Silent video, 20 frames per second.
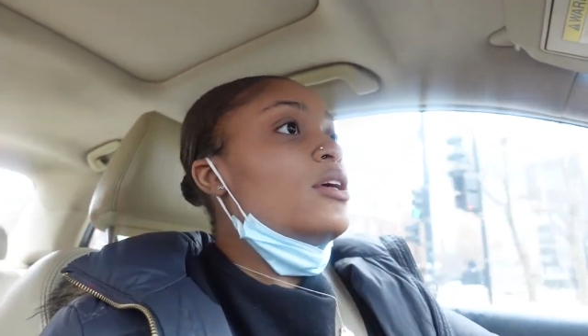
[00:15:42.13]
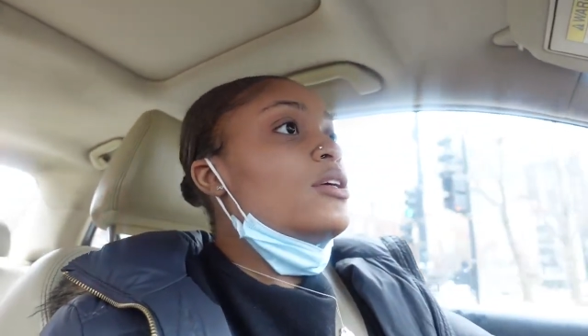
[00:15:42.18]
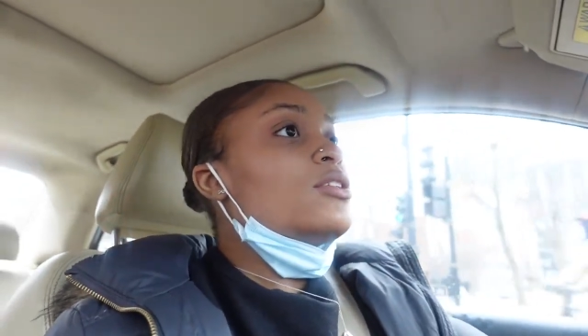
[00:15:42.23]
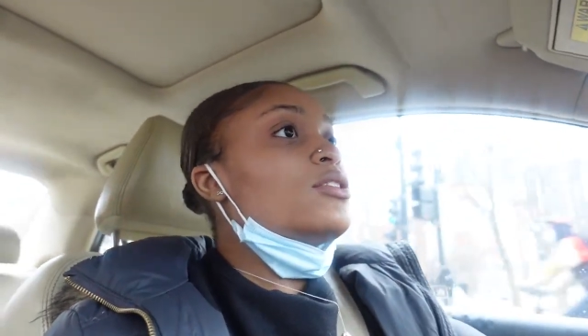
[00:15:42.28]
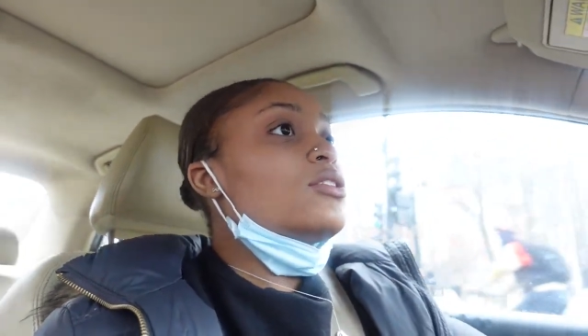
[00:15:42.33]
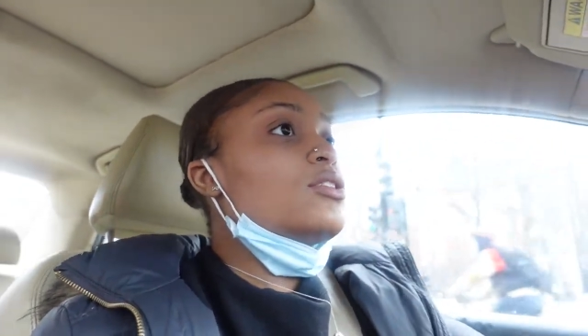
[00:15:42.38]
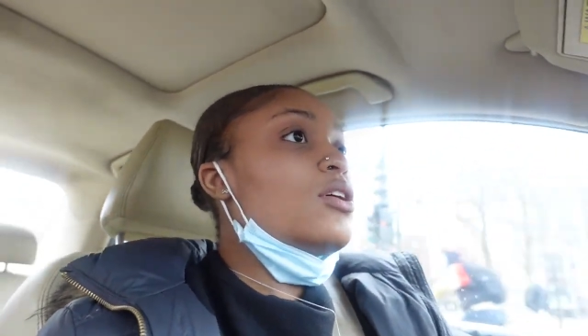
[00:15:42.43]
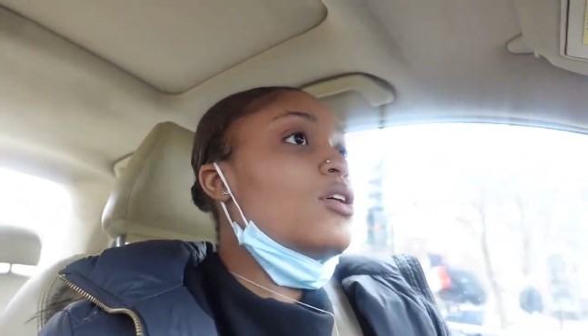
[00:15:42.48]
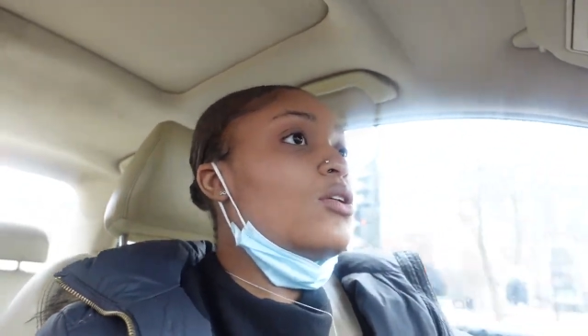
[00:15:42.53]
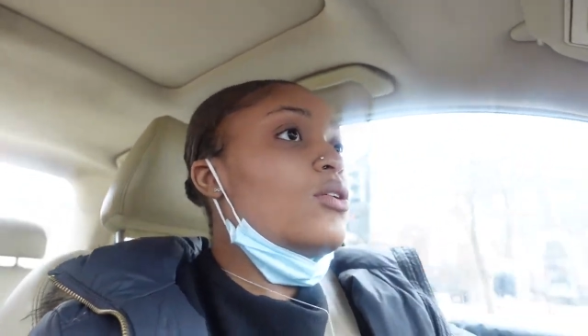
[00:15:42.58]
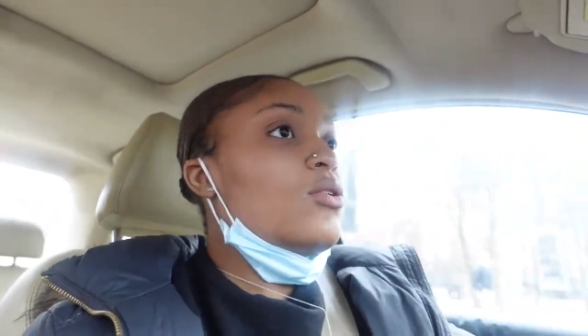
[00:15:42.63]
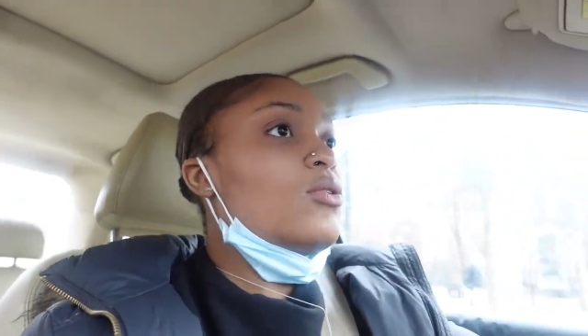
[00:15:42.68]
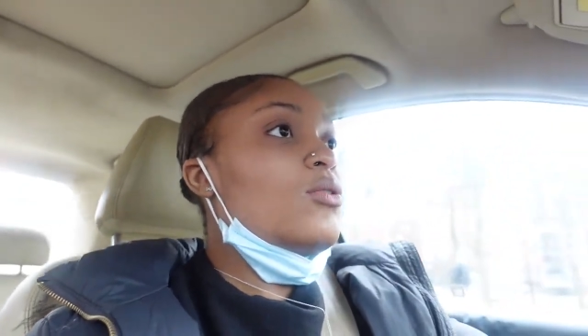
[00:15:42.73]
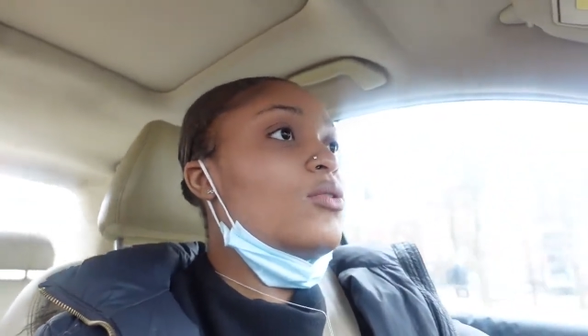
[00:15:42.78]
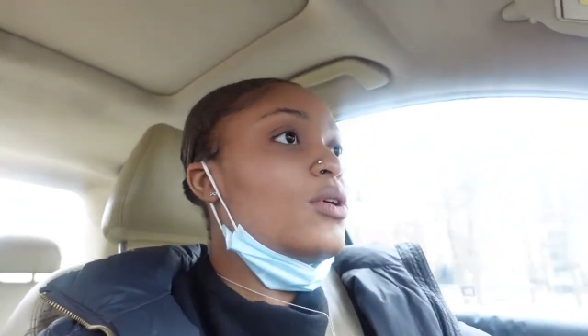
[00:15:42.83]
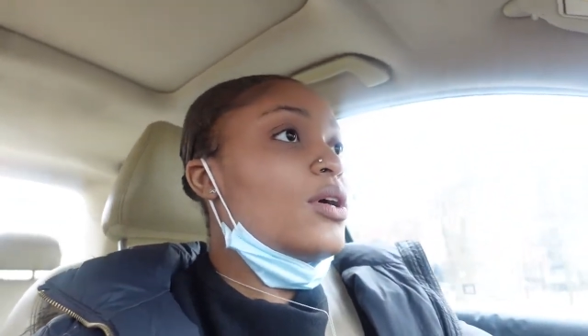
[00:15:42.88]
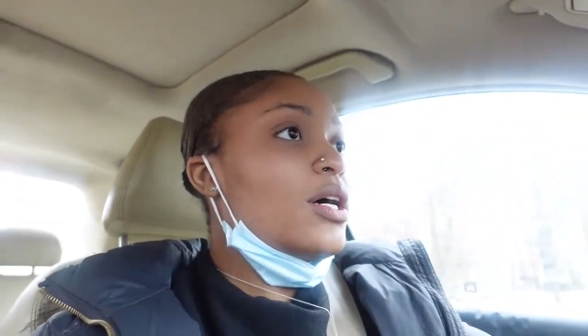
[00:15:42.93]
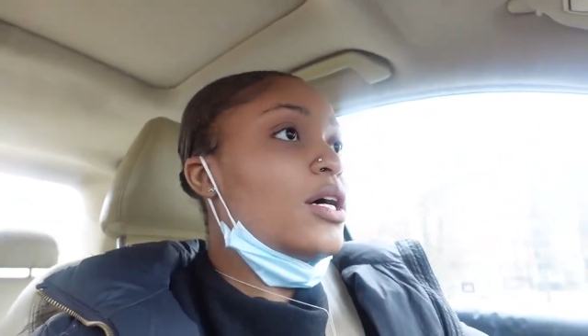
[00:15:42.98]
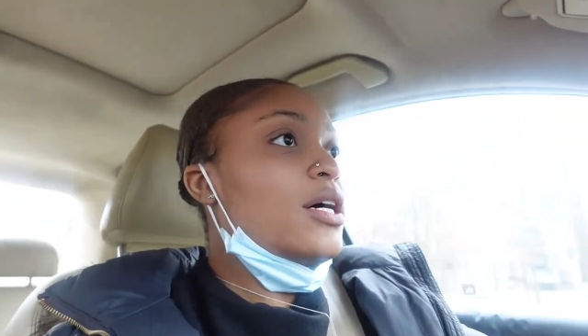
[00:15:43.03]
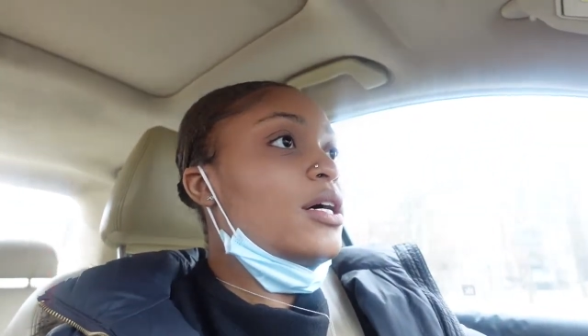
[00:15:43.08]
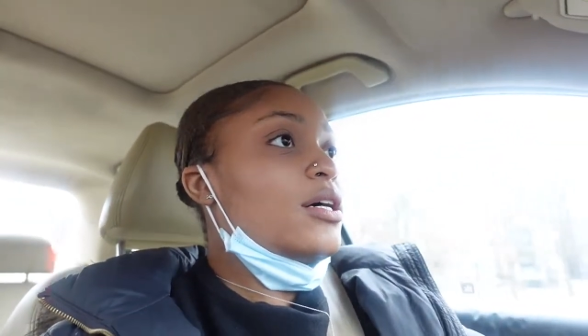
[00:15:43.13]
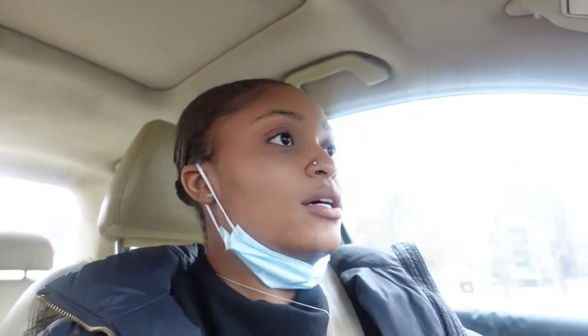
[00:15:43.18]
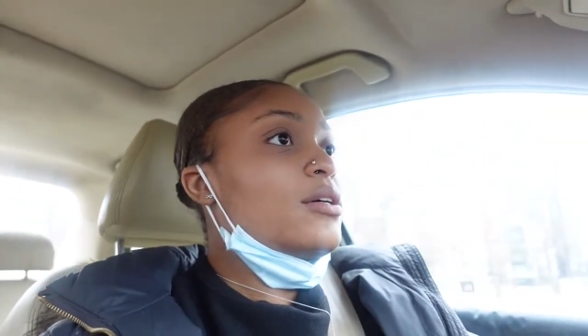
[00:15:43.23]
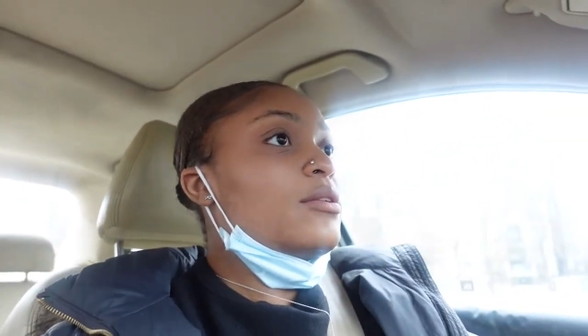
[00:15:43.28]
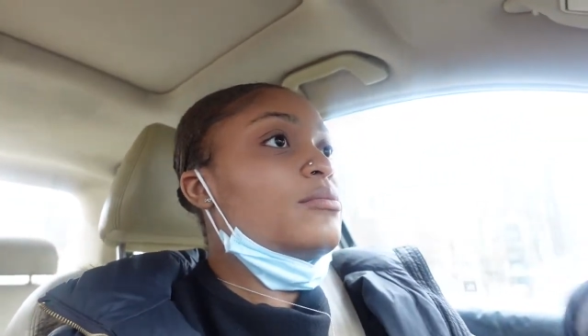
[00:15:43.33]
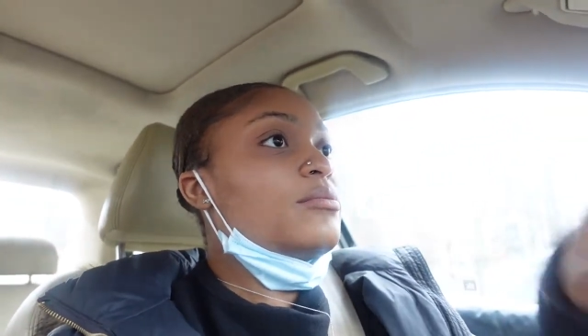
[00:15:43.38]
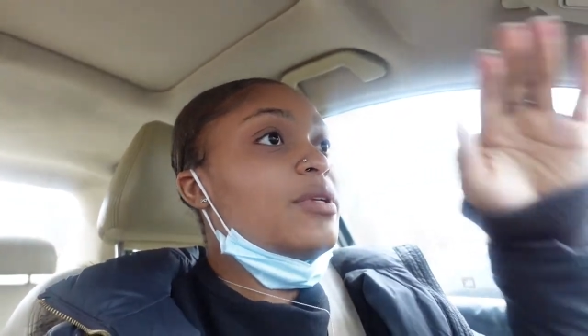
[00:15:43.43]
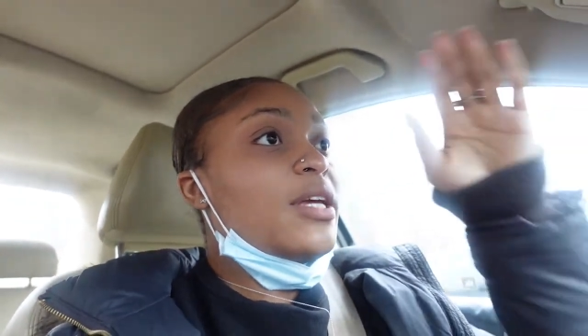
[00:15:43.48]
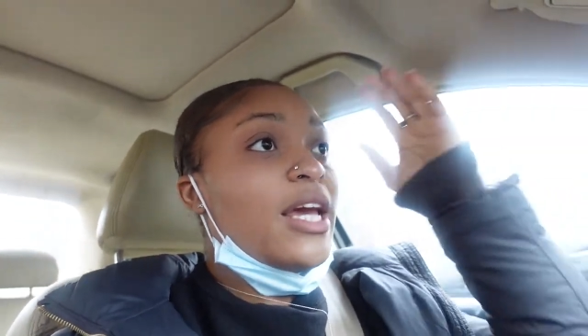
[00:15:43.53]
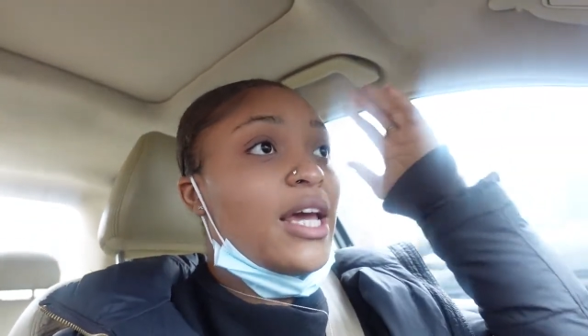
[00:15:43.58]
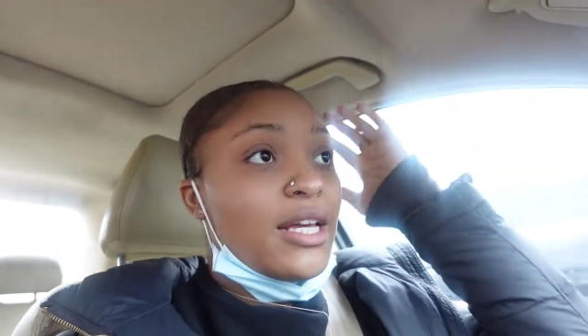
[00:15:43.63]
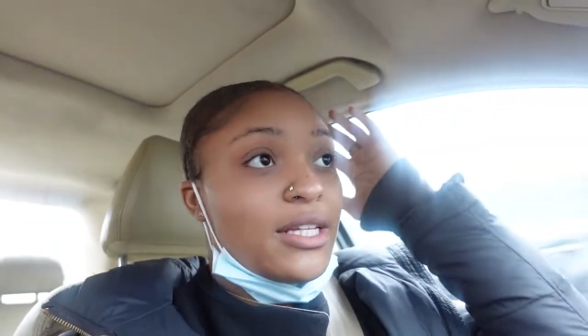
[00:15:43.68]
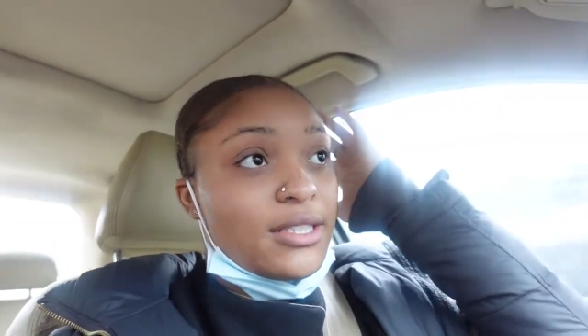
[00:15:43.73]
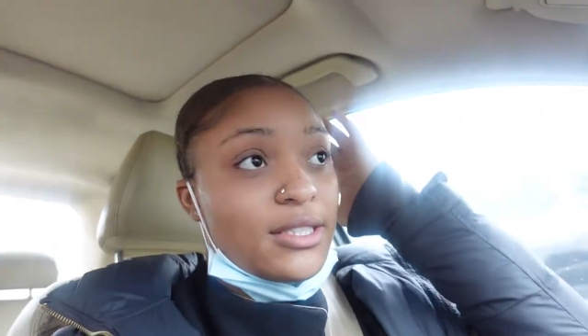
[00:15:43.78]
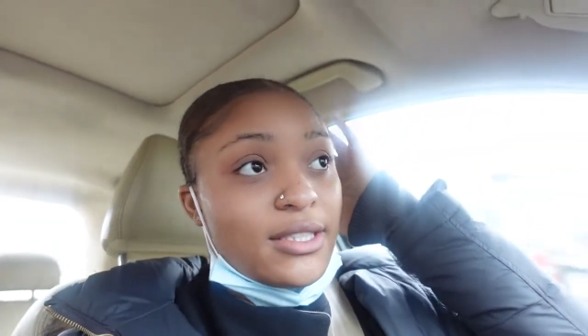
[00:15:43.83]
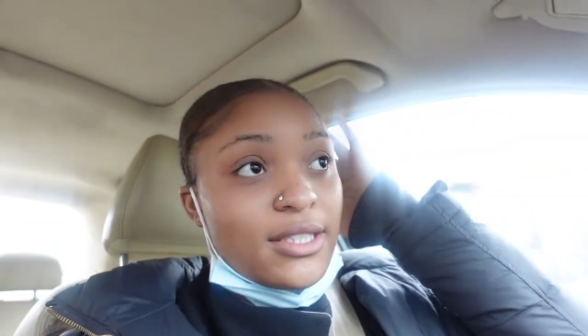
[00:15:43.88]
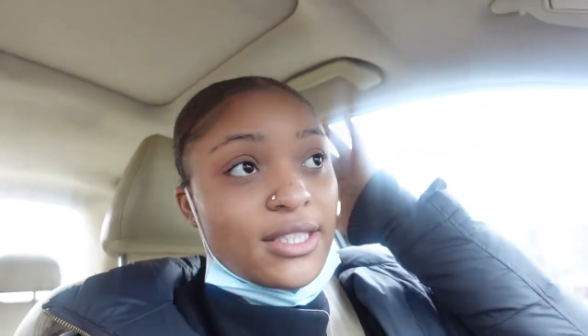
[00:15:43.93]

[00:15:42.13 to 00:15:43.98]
So, yes,